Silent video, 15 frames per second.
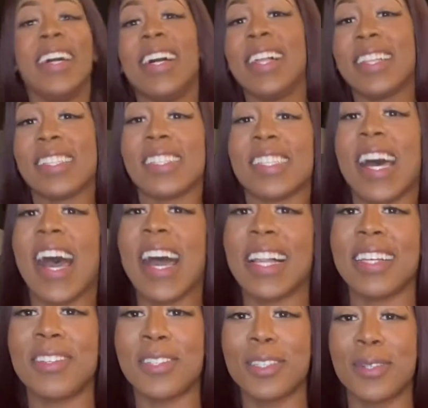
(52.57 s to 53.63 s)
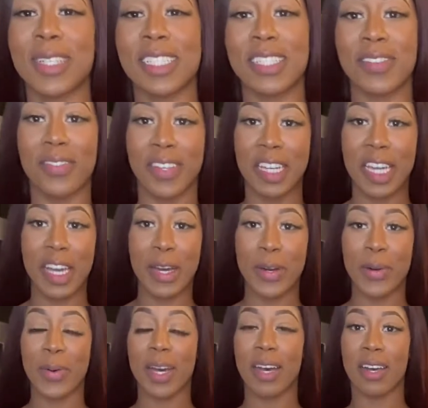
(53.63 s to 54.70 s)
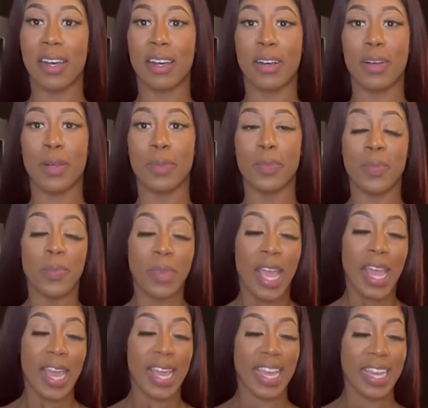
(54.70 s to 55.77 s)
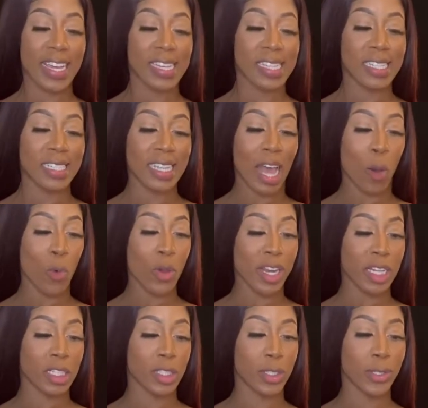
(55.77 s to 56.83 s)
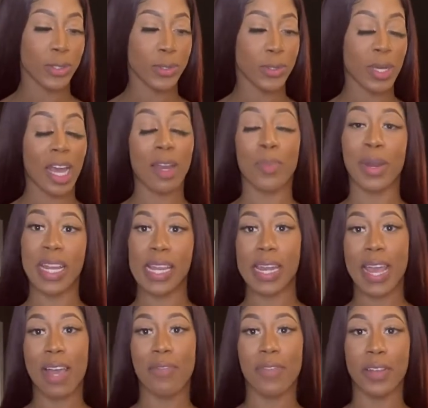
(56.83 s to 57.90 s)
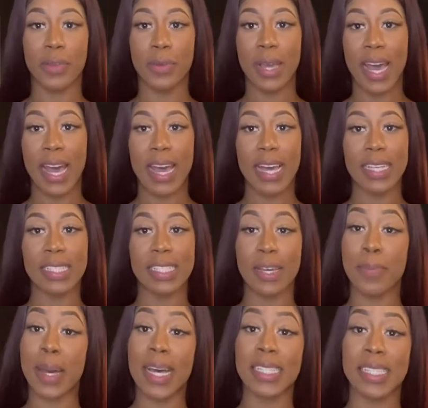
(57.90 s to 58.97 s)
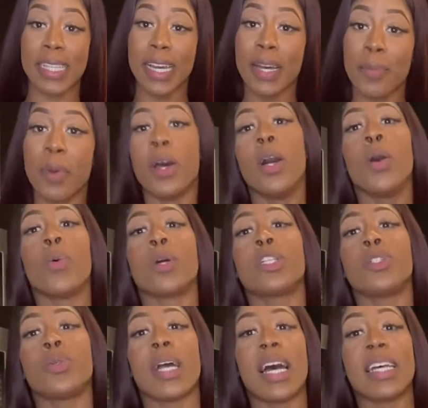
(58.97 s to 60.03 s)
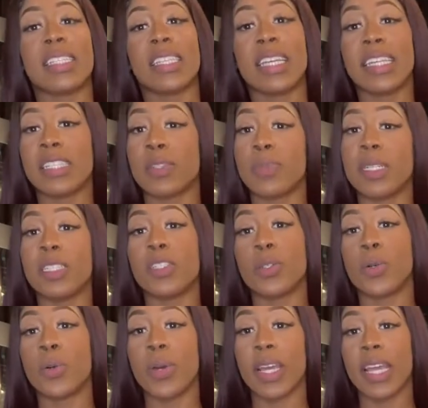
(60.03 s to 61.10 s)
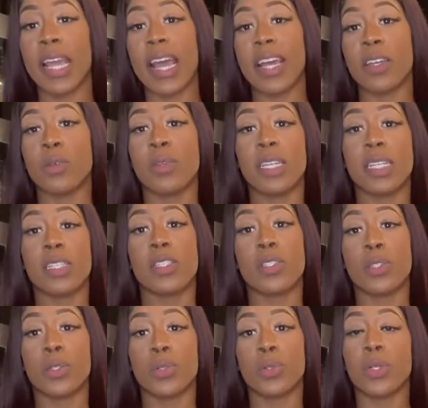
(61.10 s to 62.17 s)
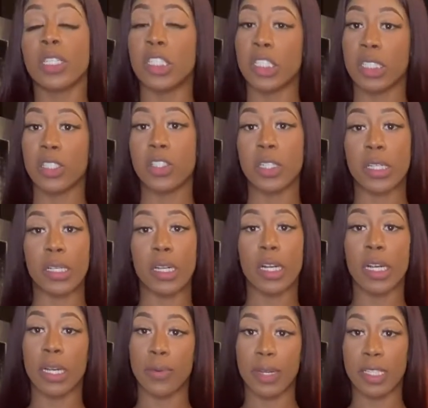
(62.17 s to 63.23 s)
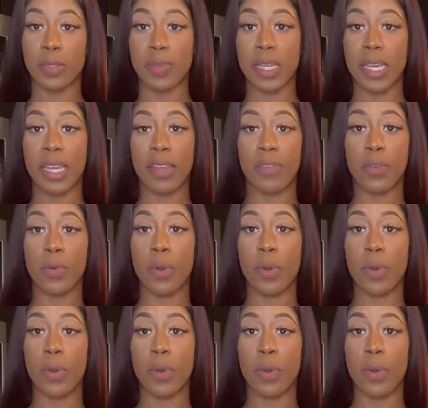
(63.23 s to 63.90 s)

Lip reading: This is a highly requested video, and I wanted to kind of break it down for you guys step by step, what you guys need to be doing, how you need to adjust your current regimen if you